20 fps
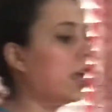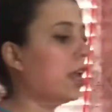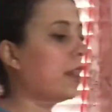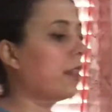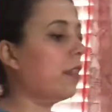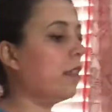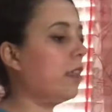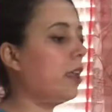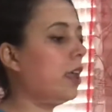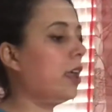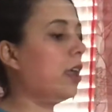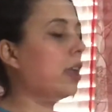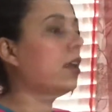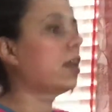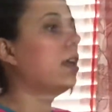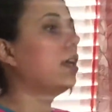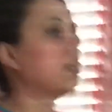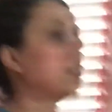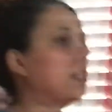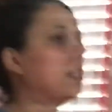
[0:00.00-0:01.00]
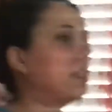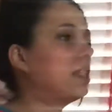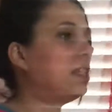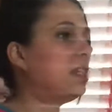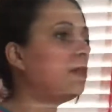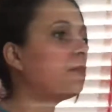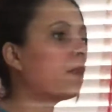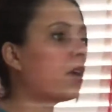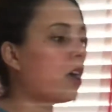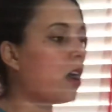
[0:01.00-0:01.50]
and then
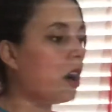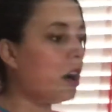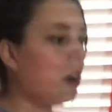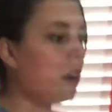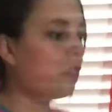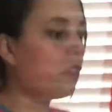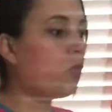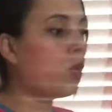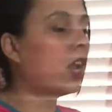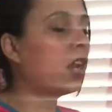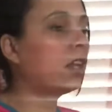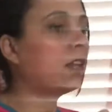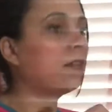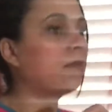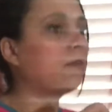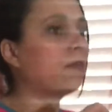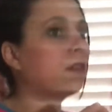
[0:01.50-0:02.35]
deep cough while